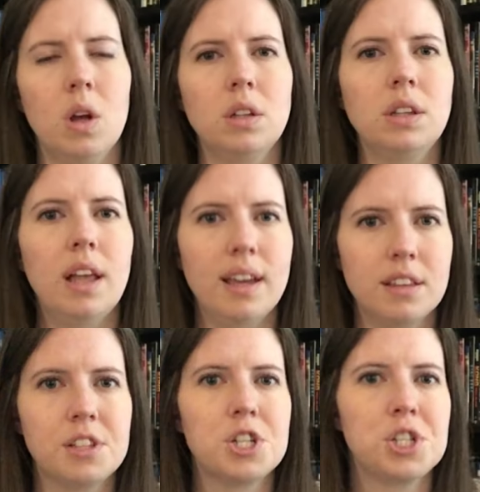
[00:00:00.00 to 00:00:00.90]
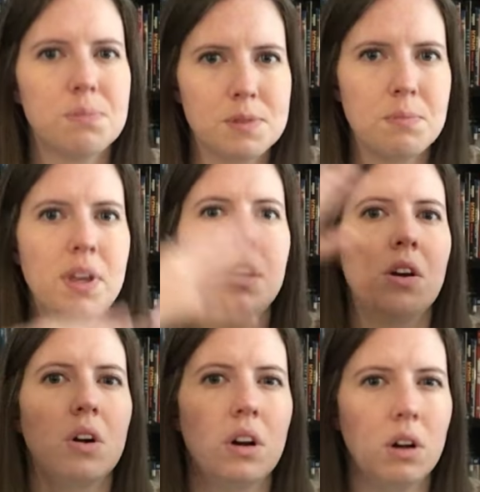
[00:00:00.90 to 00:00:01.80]
like the ships being
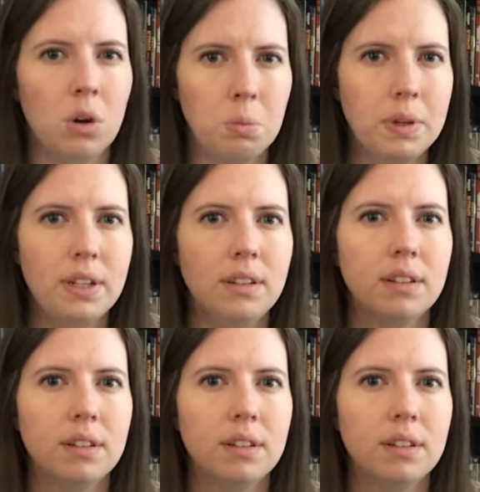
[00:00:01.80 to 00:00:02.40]
open.